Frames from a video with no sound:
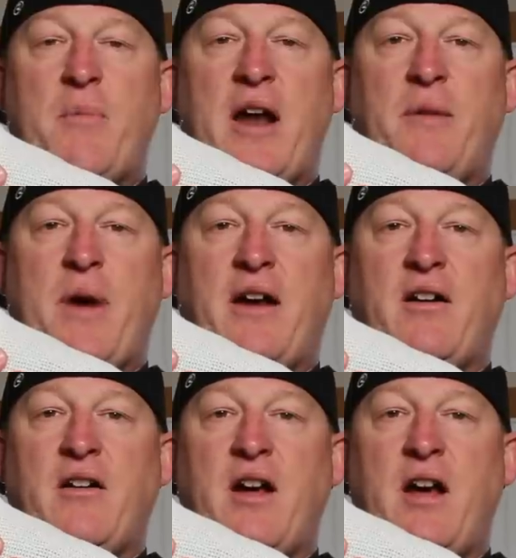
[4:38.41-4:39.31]
Abiding
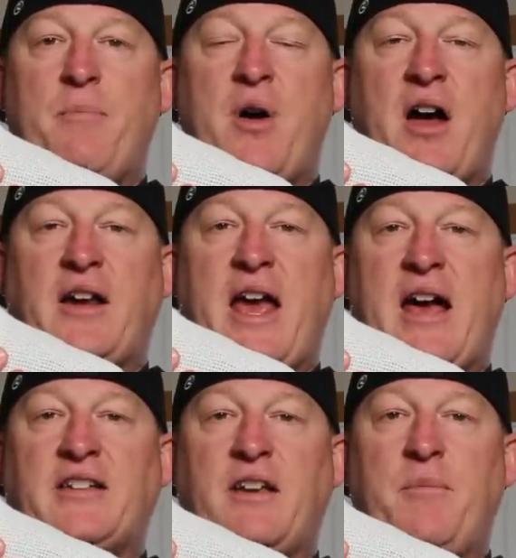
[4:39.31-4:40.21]
Biker
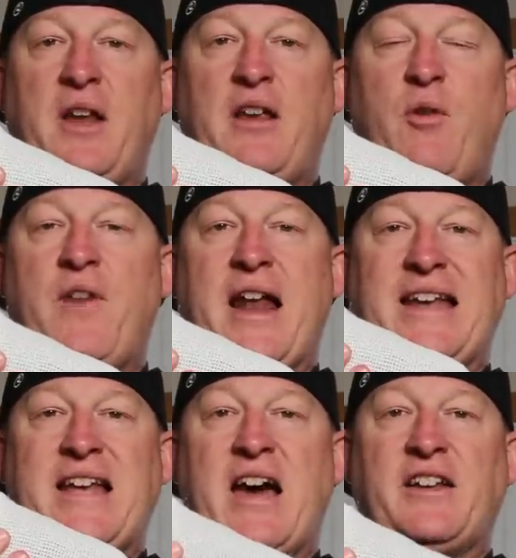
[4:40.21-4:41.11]
podcast and media. We've got
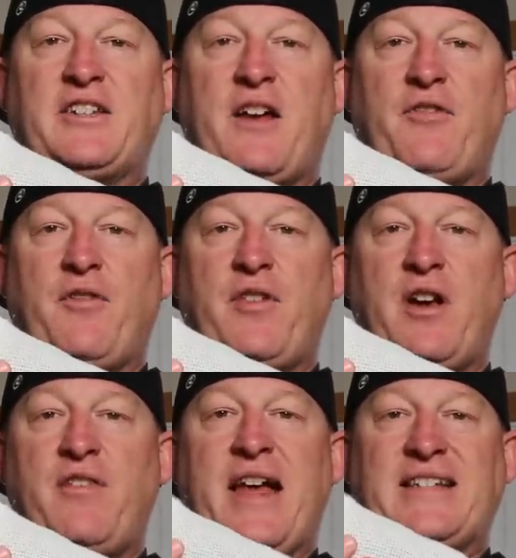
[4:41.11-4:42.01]
a ton of stuff over
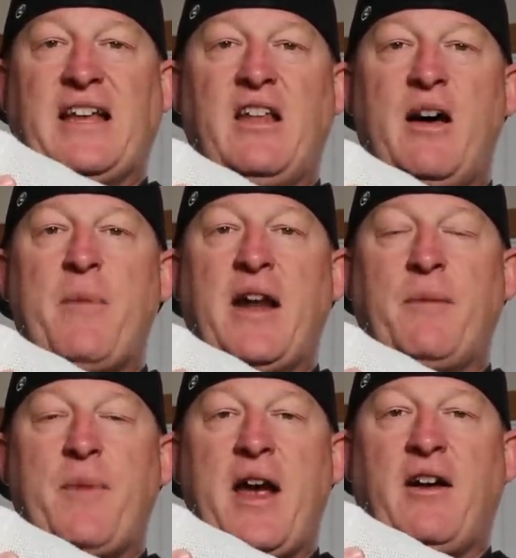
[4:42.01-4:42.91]
there. That's at
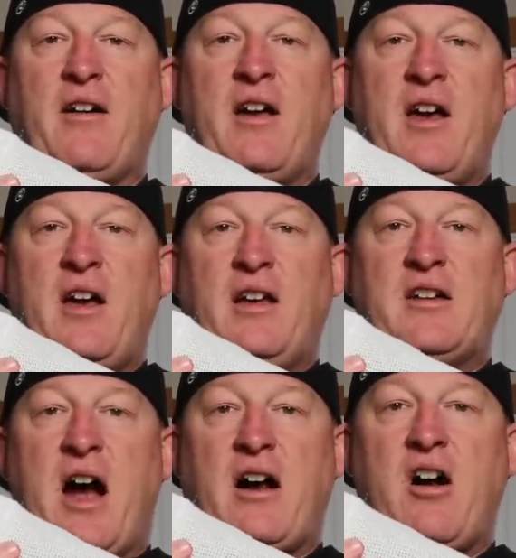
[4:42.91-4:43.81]

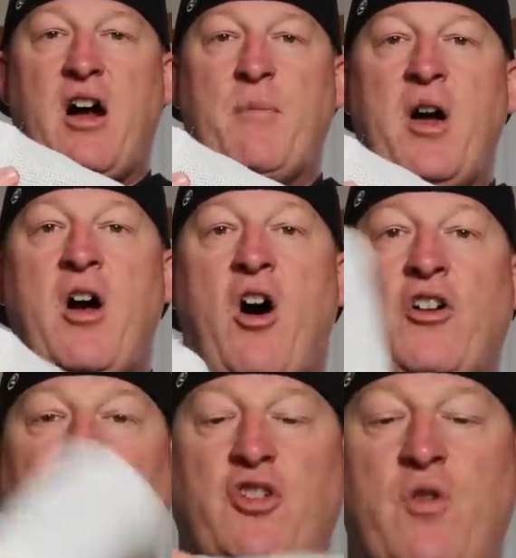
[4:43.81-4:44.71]
lawabidingbiker.com.
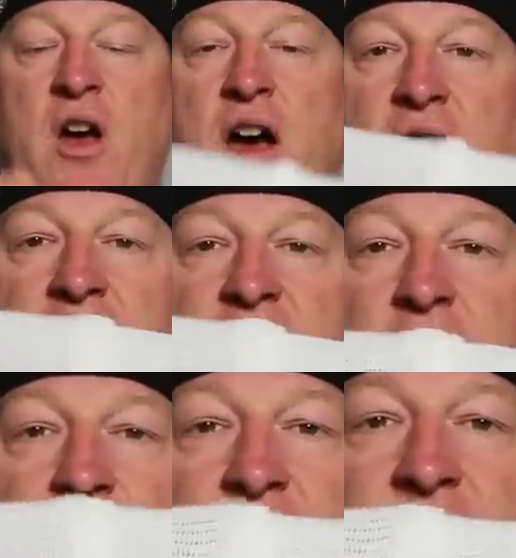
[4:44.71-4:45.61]
Also, I did something